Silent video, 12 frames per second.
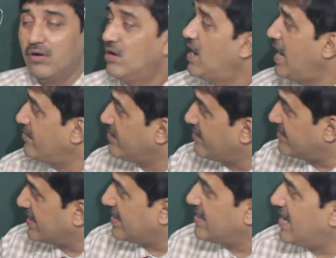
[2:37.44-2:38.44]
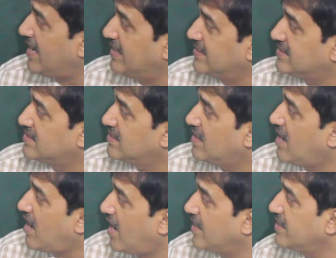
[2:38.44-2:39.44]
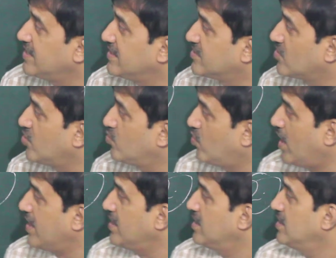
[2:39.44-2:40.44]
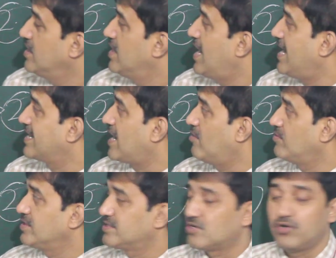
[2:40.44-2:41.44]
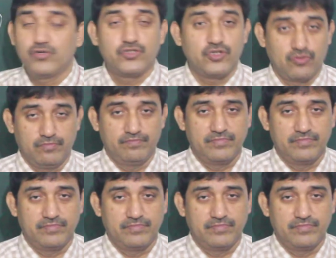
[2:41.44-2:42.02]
and we have taken as I is equal to 1 and count is equal to 0.